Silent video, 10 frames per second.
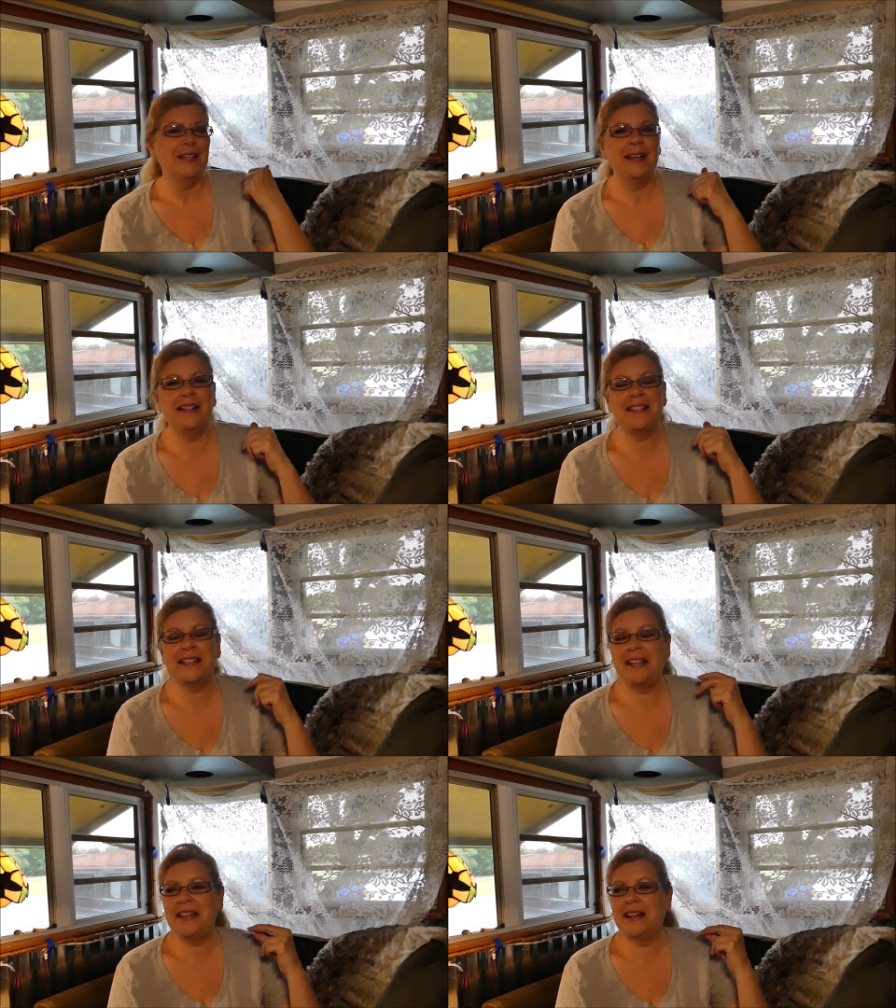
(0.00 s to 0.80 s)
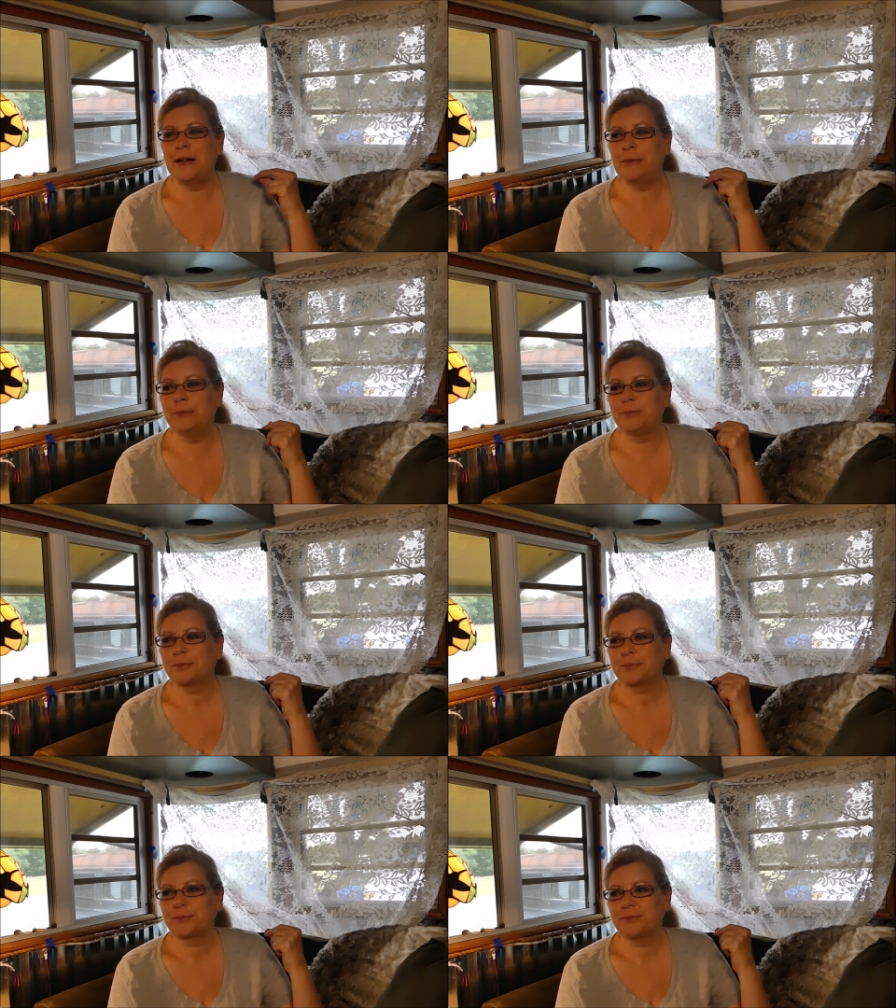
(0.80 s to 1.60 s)
It's a
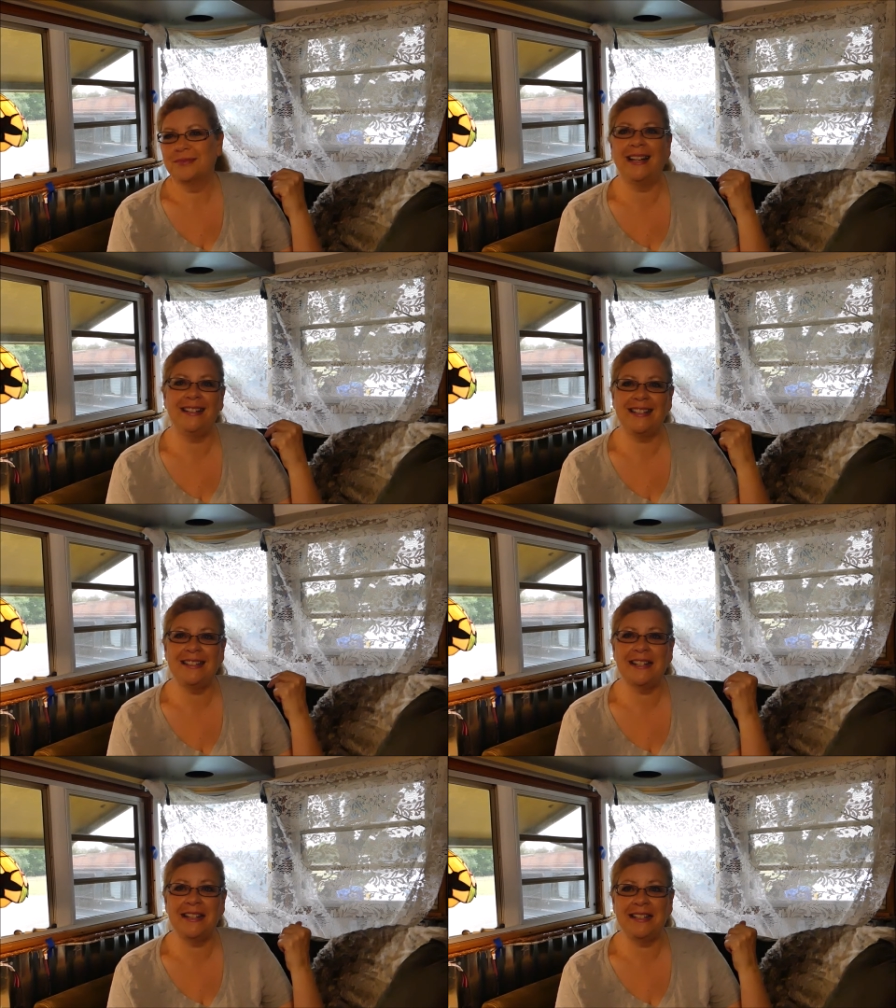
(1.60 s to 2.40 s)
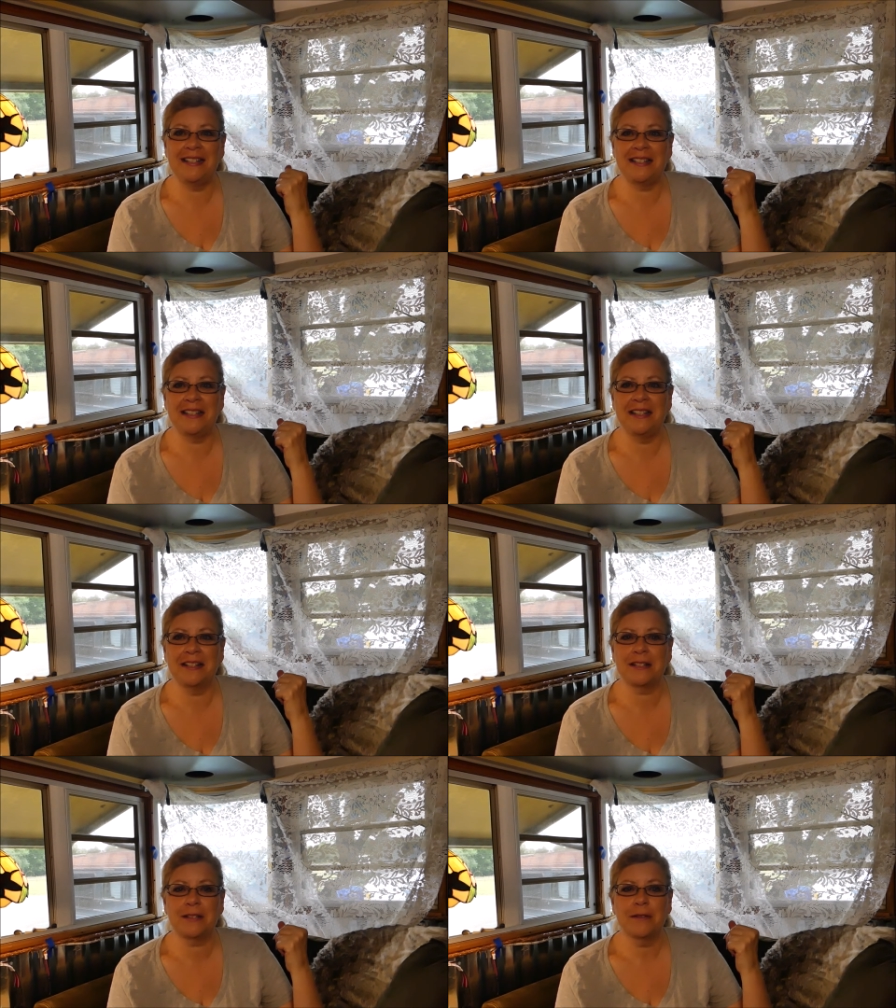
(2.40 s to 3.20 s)

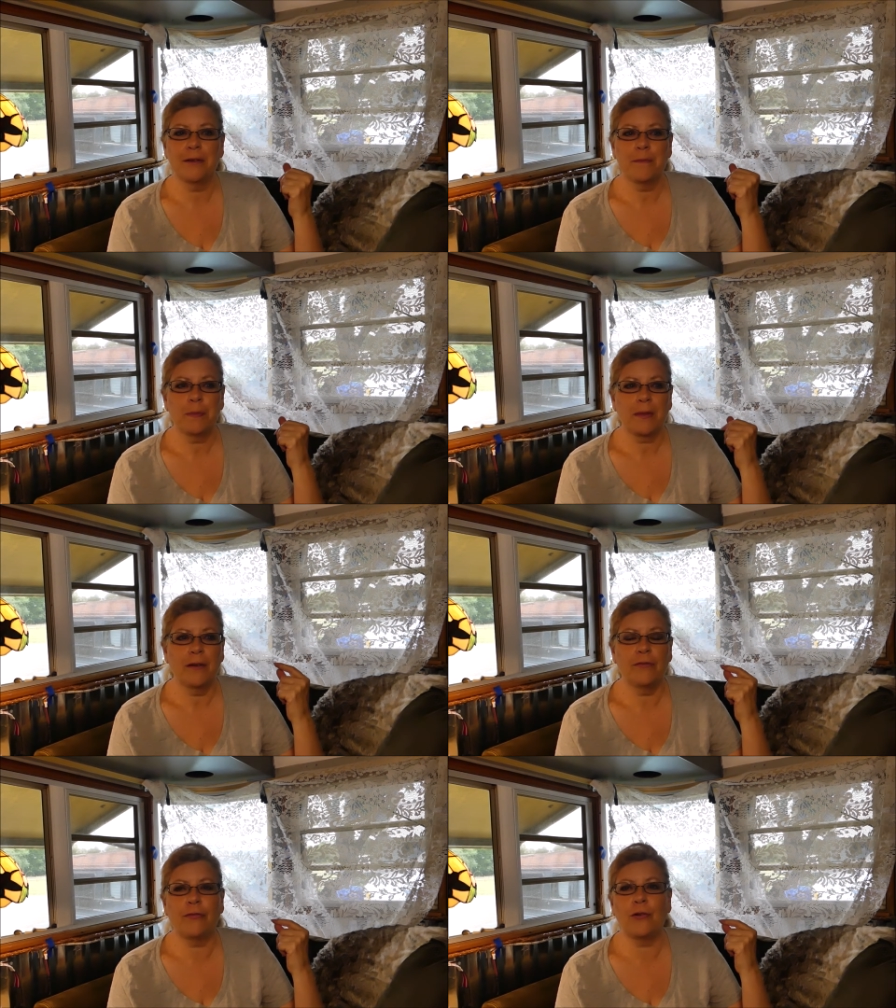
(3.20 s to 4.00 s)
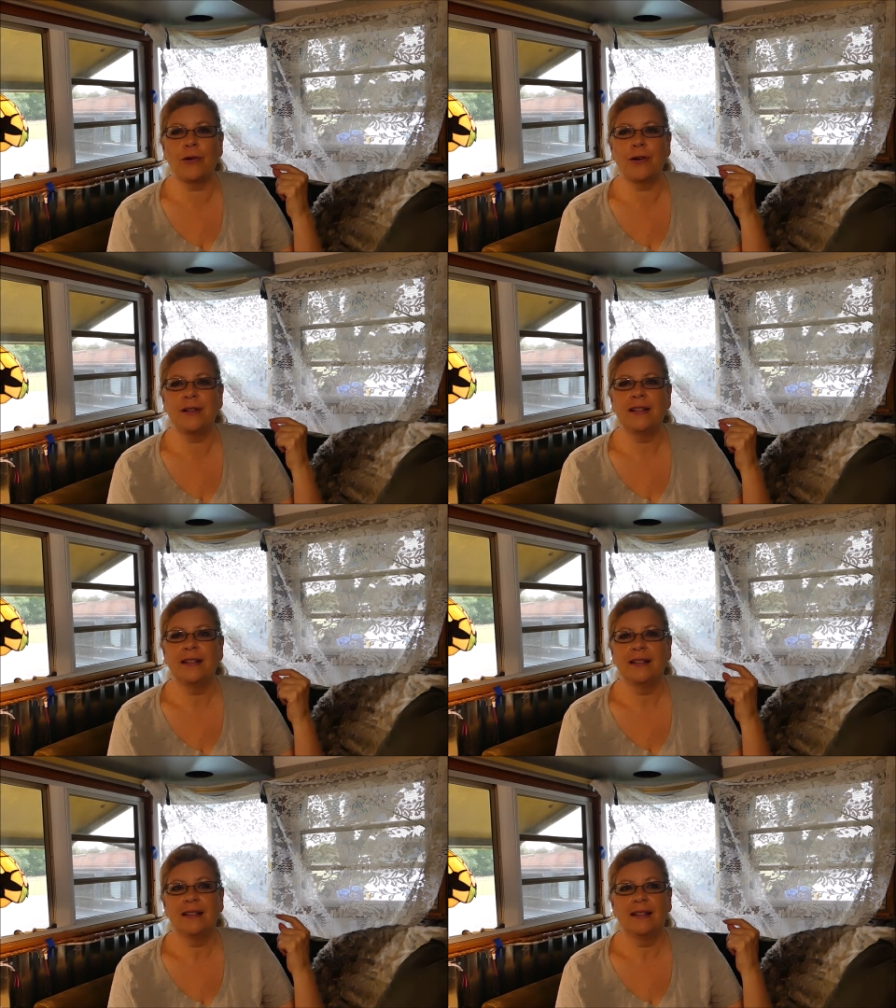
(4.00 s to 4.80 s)
1996 Ford
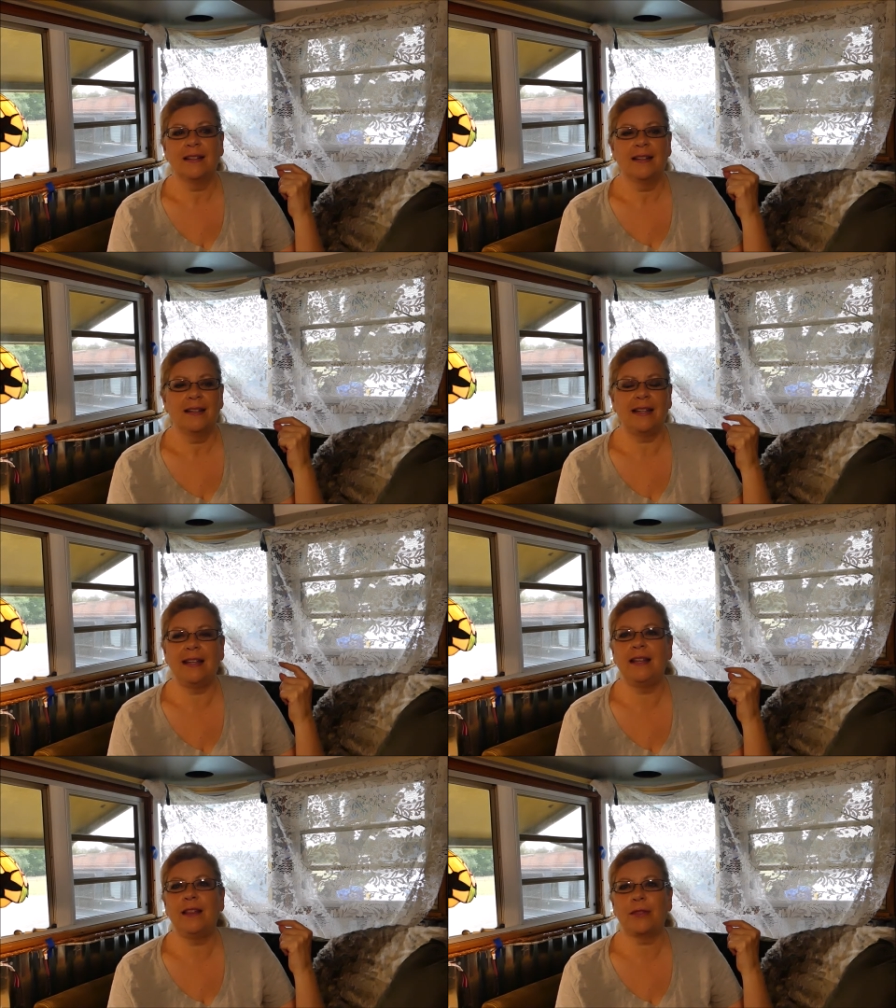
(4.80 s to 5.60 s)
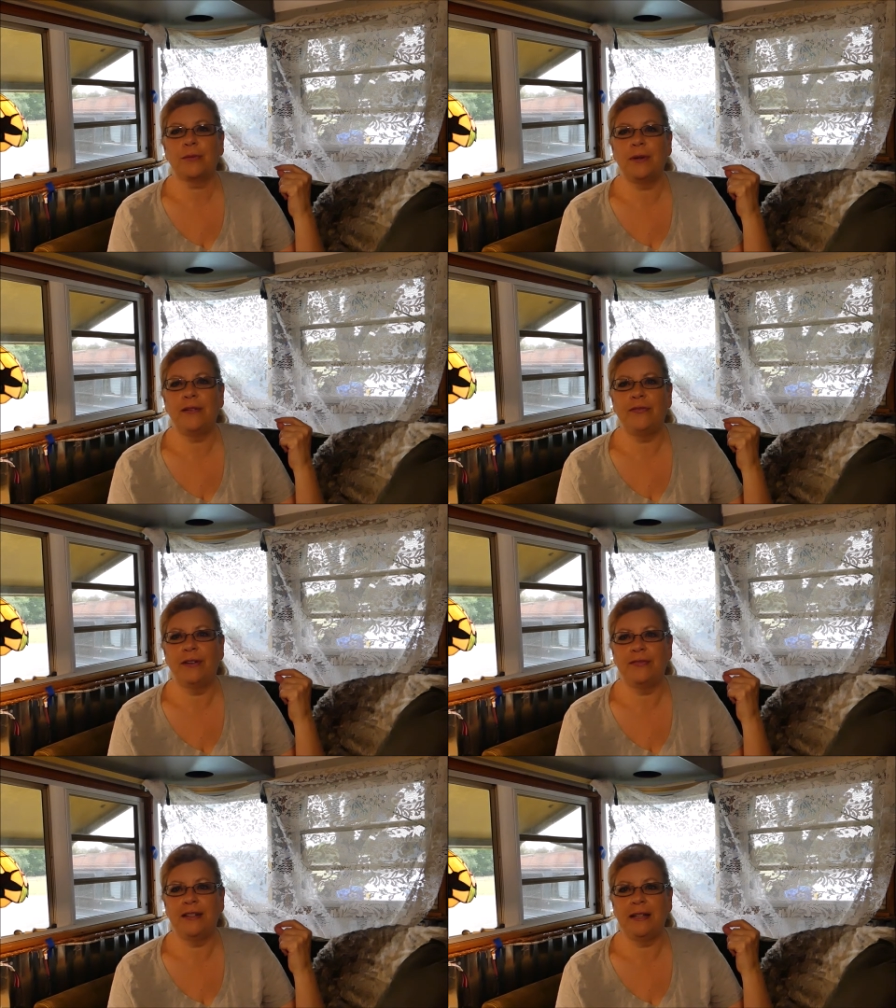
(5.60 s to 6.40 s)

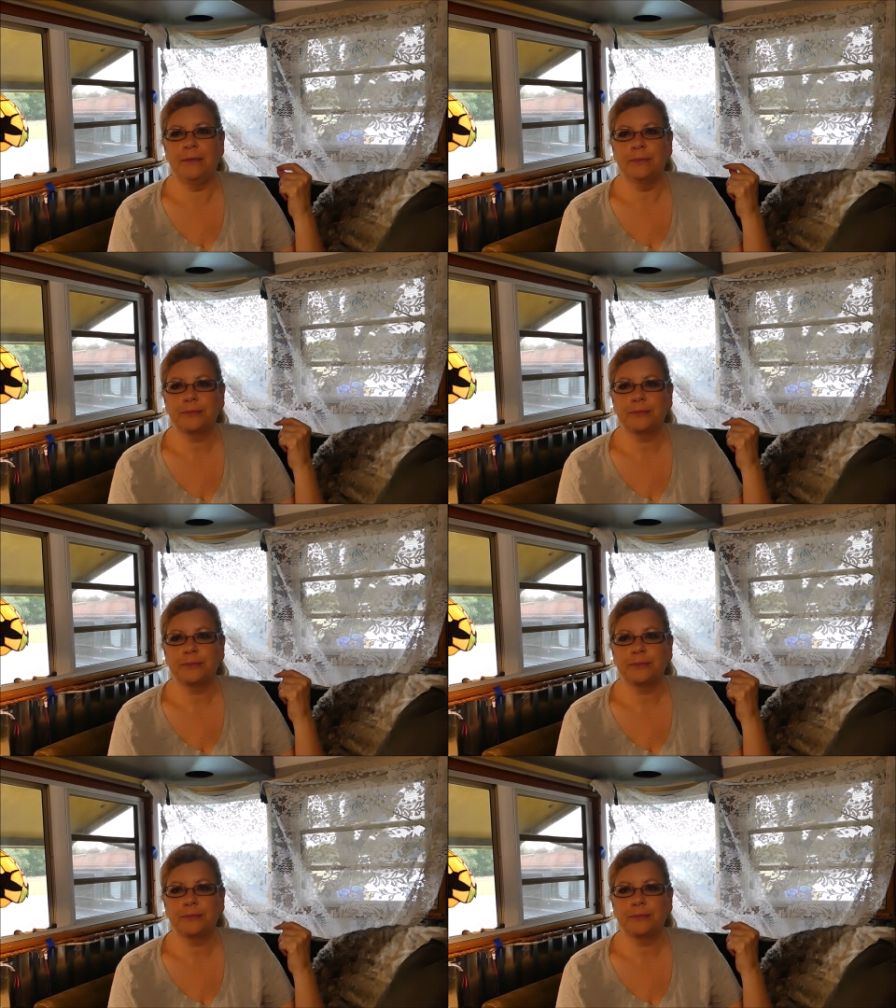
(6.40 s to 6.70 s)
E350.